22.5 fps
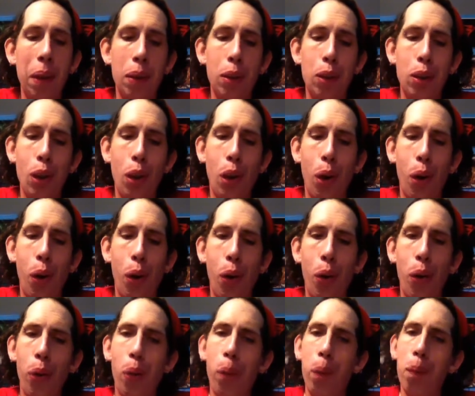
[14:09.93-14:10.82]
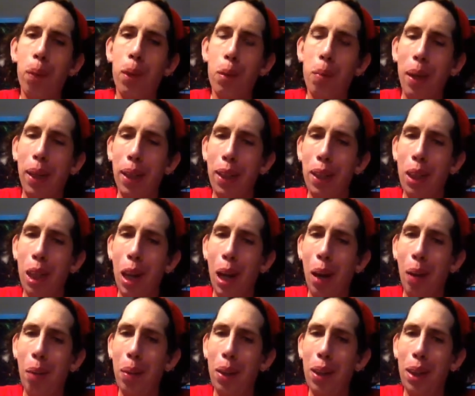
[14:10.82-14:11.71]
So spending
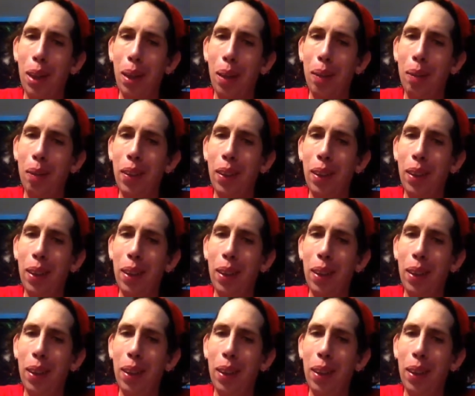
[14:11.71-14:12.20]
time with them